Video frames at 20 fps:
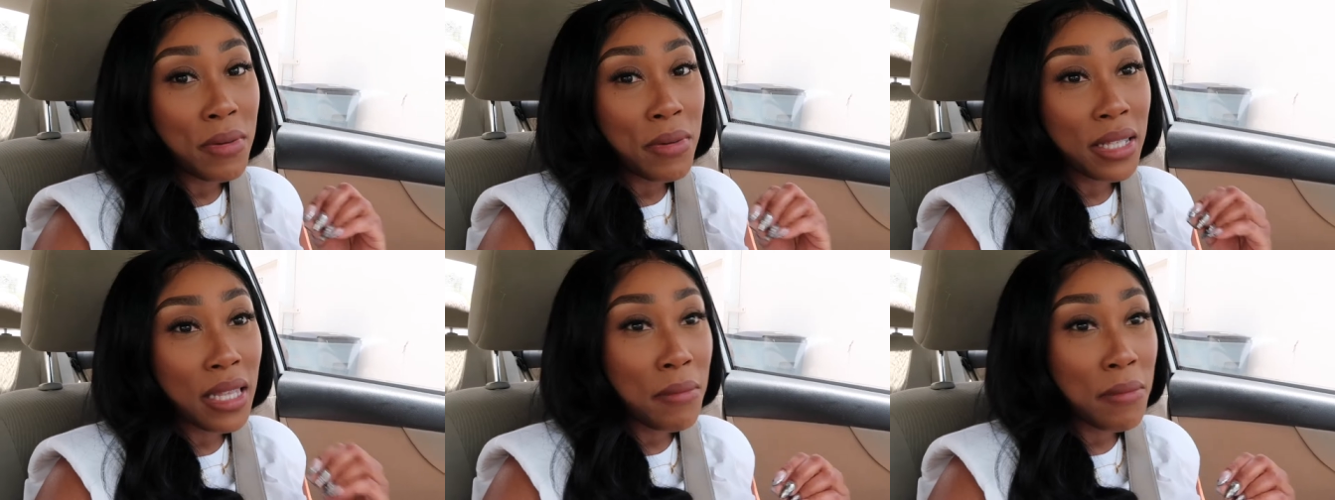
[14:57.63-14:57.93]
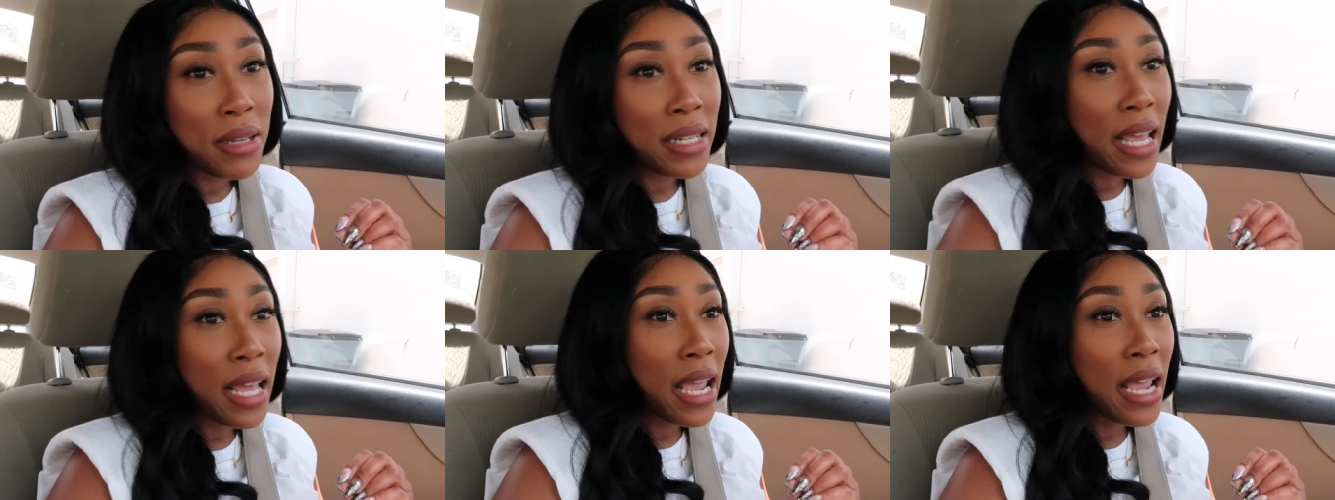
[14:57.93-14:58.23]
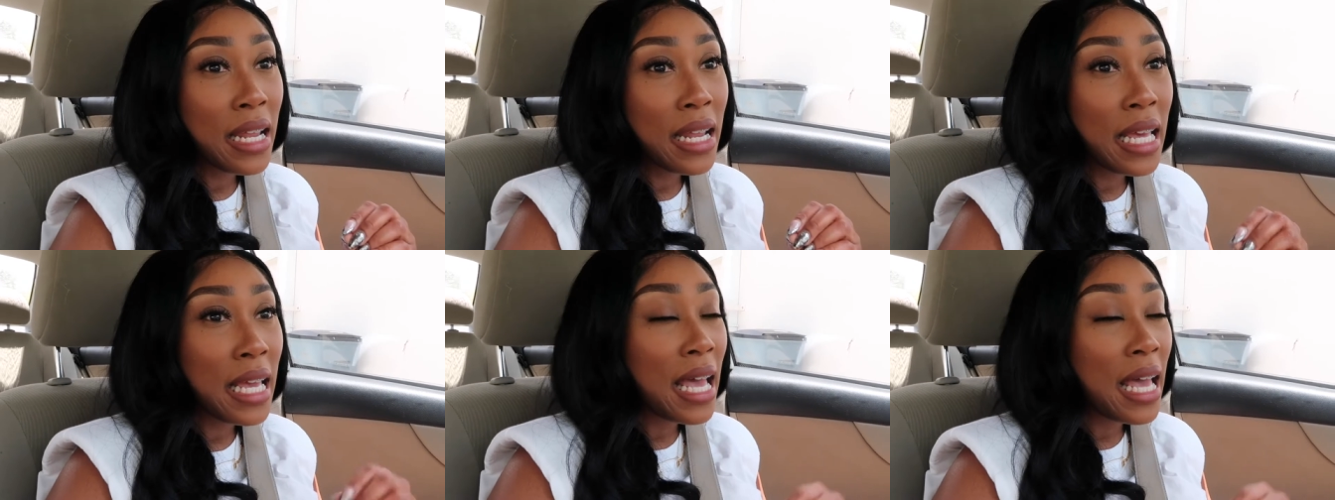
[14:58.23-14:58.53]

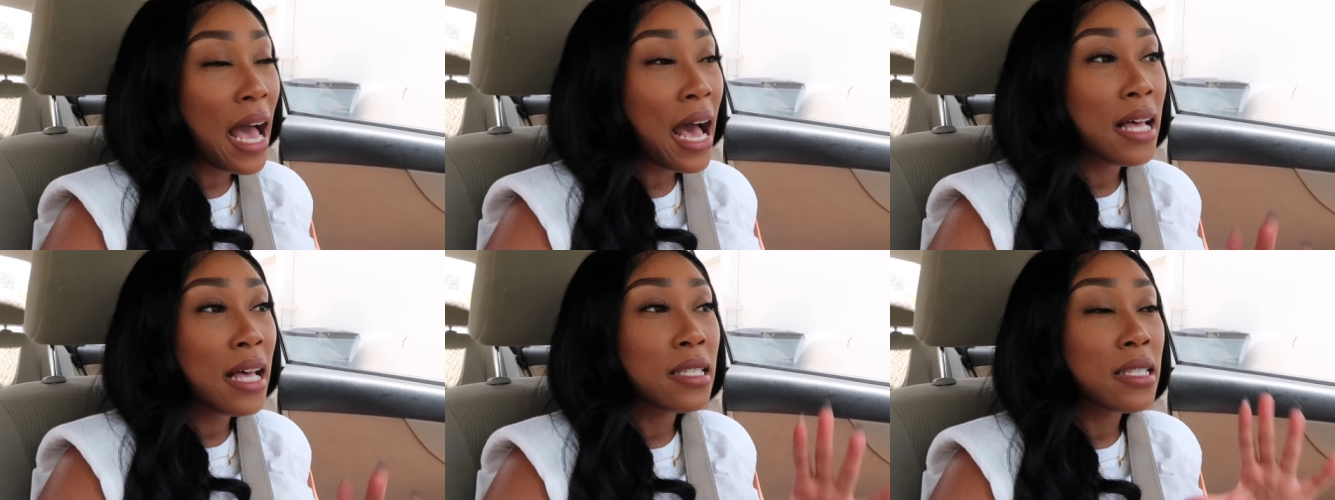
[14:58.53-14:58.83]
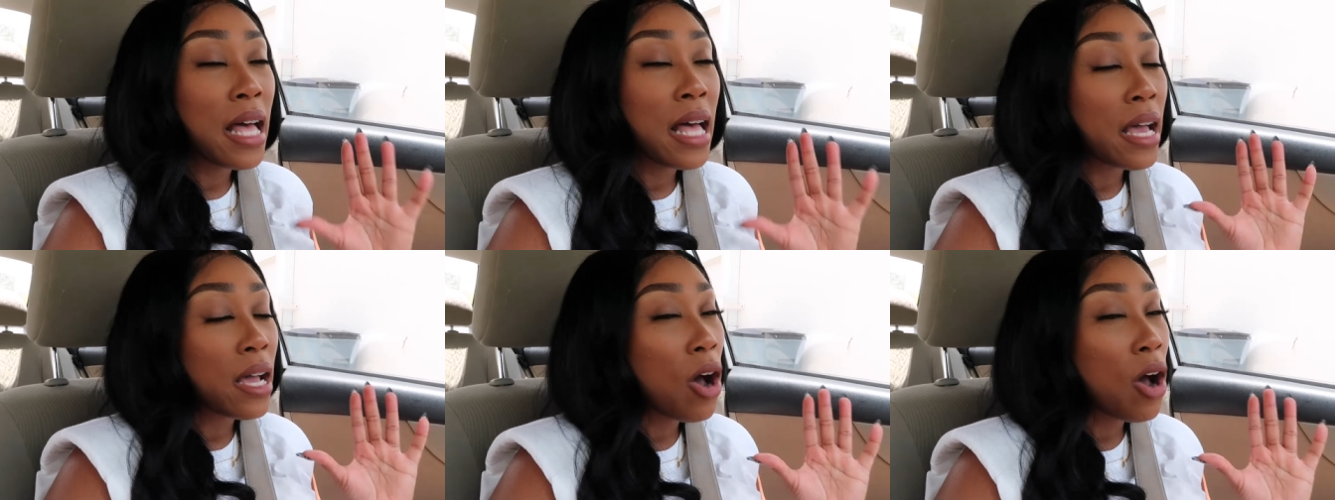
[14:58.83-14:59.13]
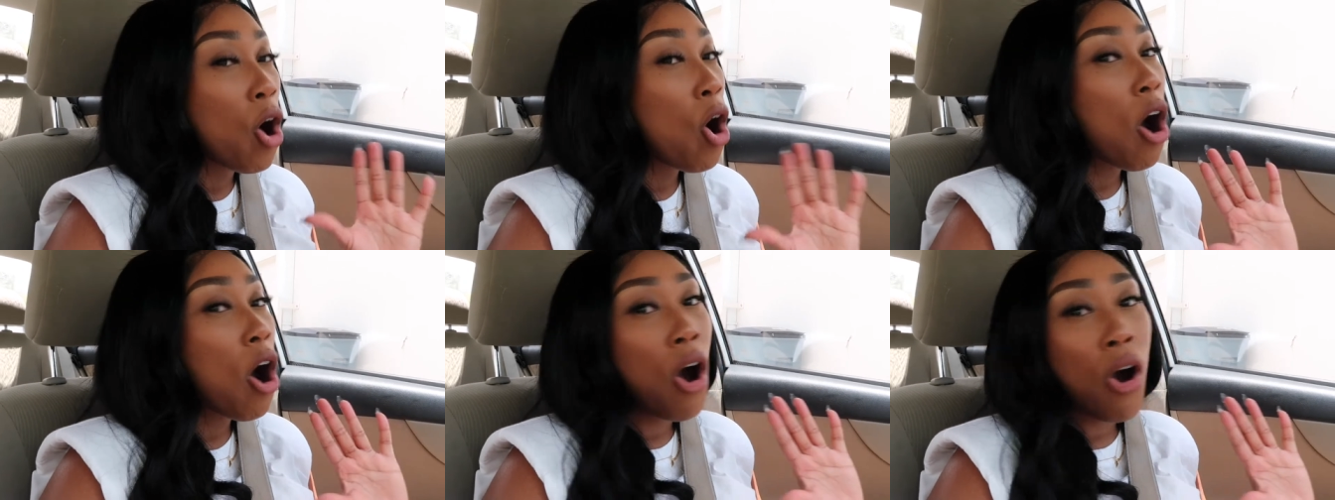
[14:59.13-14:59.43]
lemonade, it has like
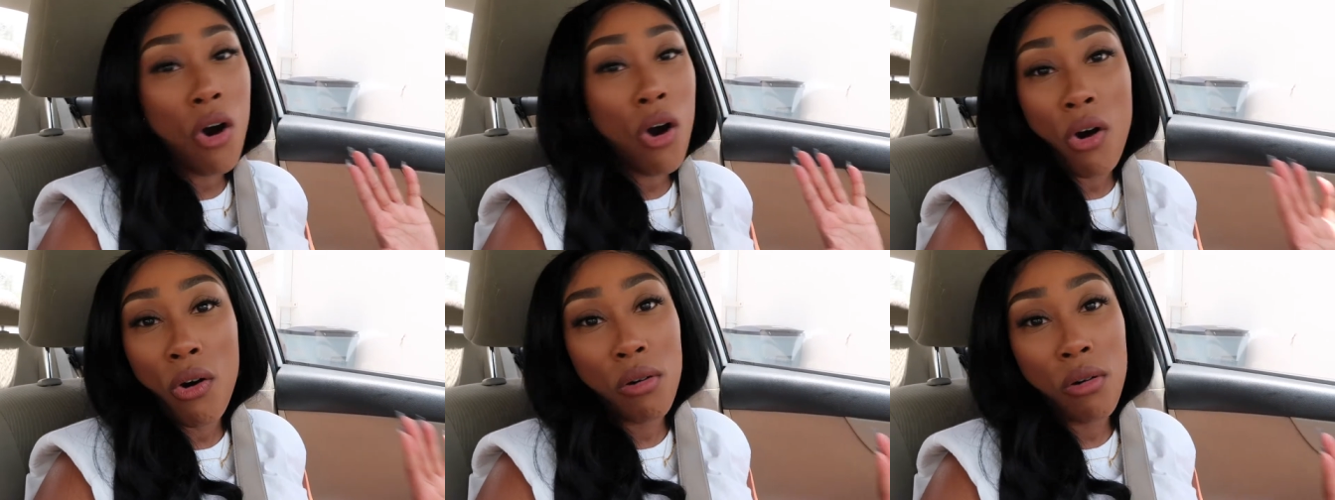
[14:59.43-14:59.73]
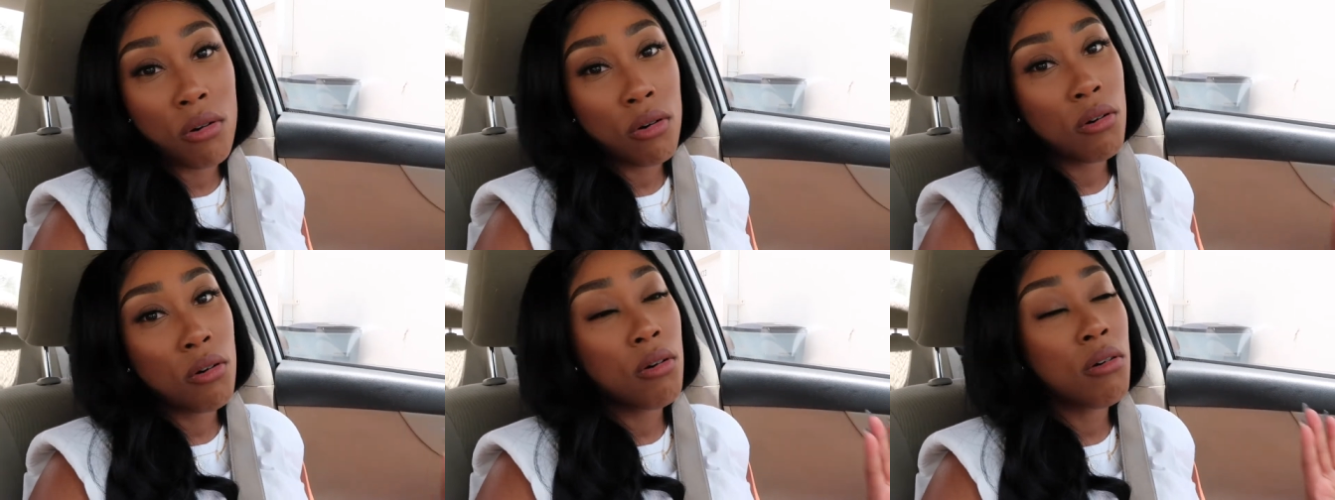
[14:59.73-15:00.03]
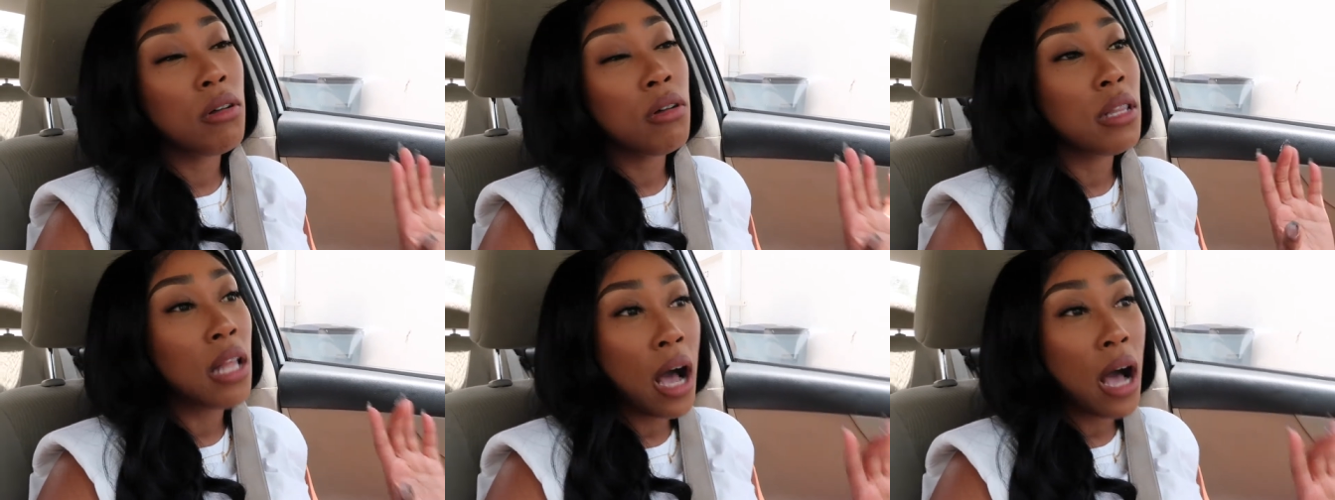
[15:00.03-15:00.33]
a
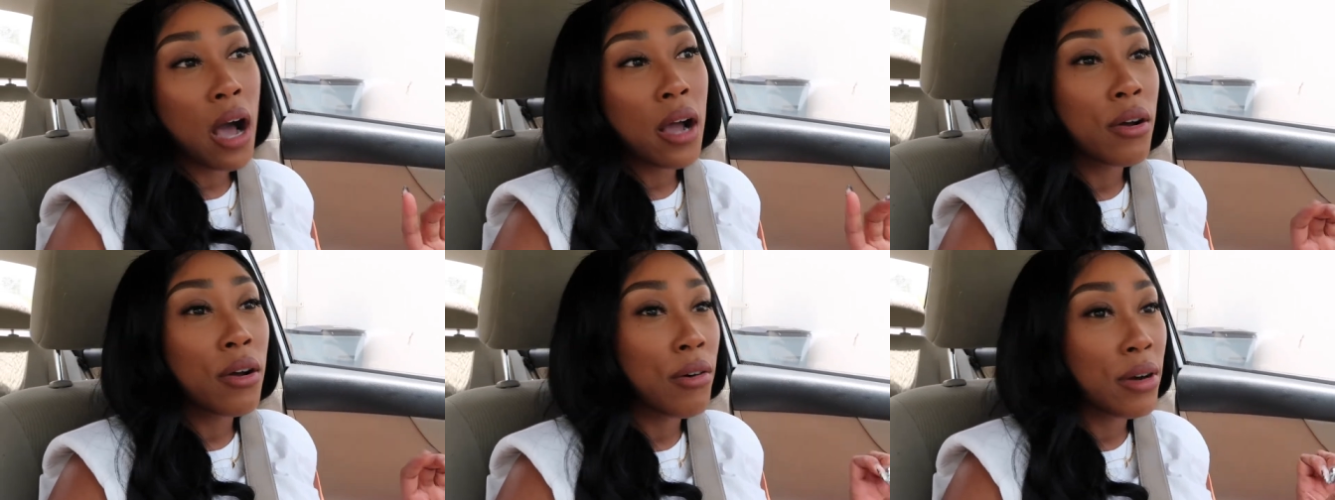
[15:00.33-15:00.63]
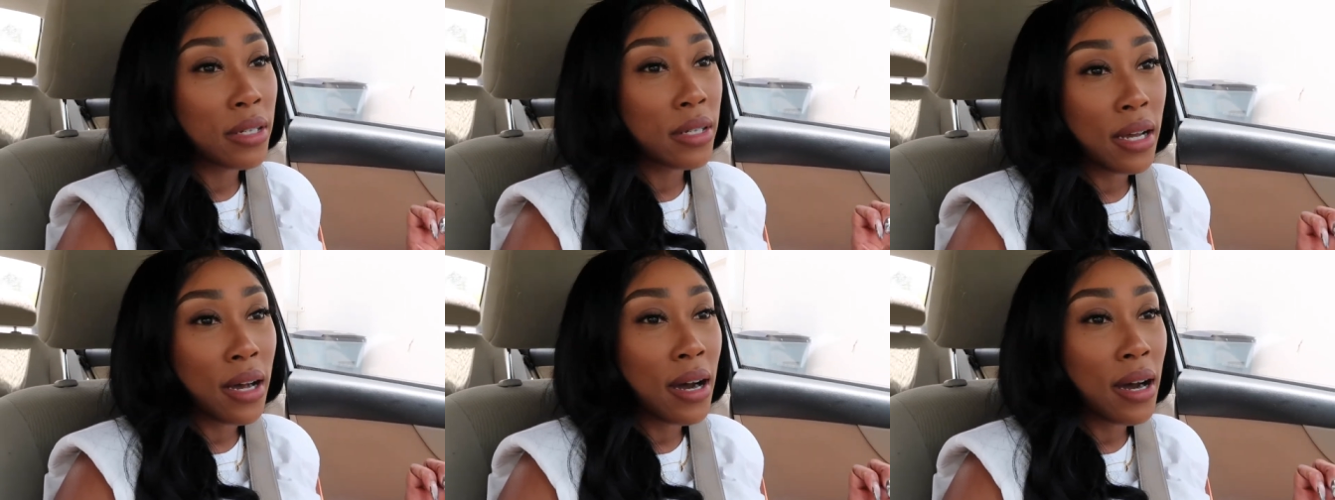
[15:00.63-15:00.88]
whole lot going